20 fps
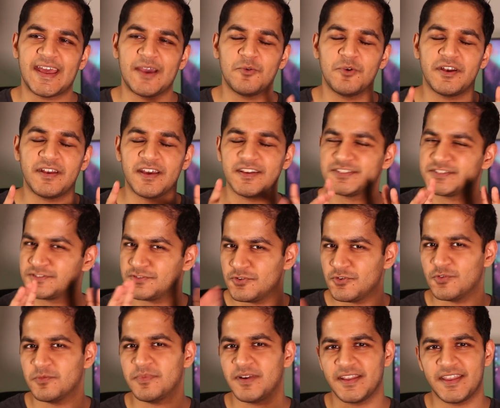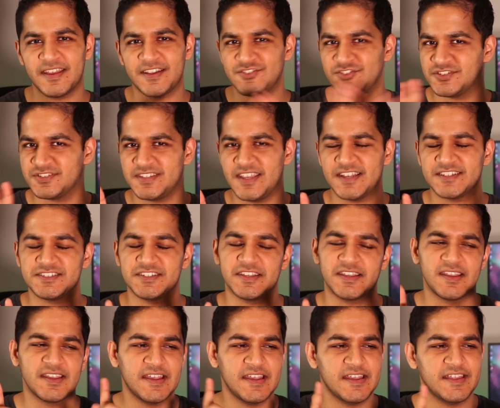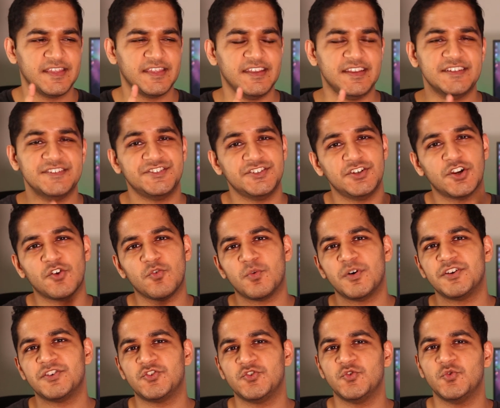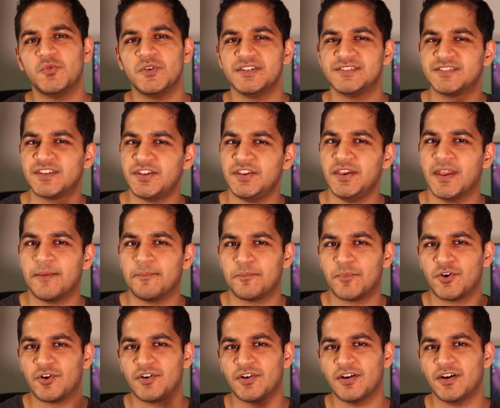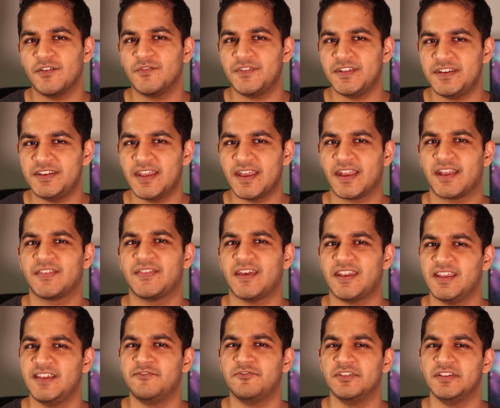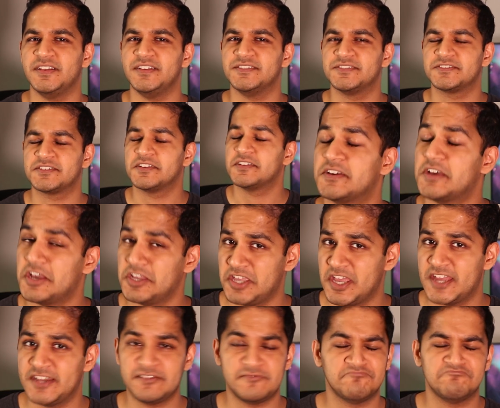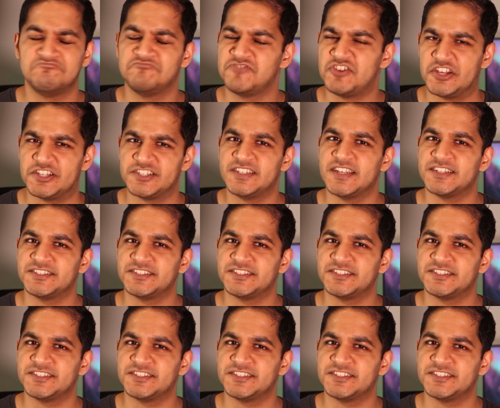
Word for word: And I would assume, again, just guessing, the zero one two is the number of the deck that he released. Again, just